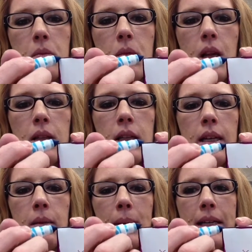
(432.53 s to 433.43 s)
a
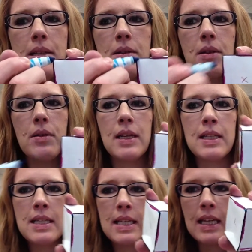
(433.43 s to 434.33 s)
little bit so you can
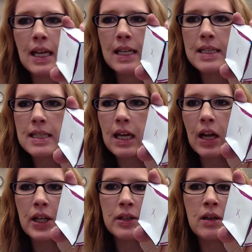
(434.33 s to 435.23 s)
see that it's
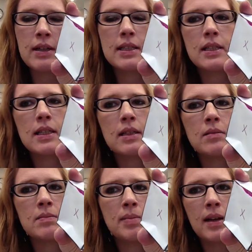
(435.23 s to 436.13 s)
colored. Now, I
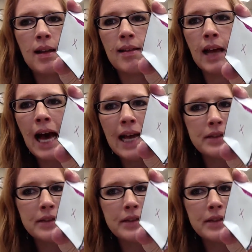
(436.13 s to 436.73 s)
didn't put a lot.